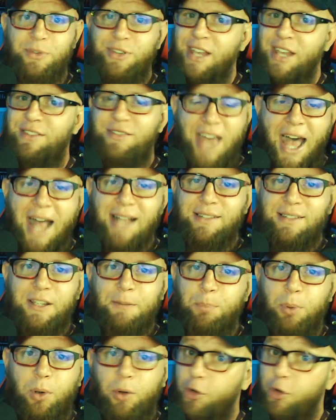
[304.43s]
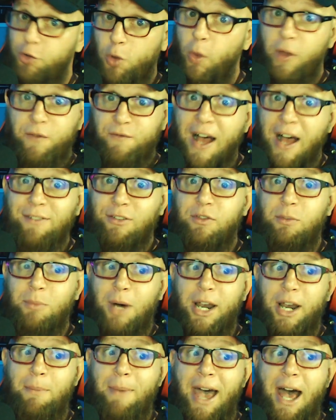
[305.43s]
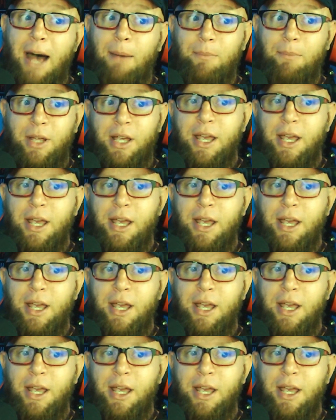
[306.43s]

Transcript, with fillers: It's that simple. There's only five of them on a map.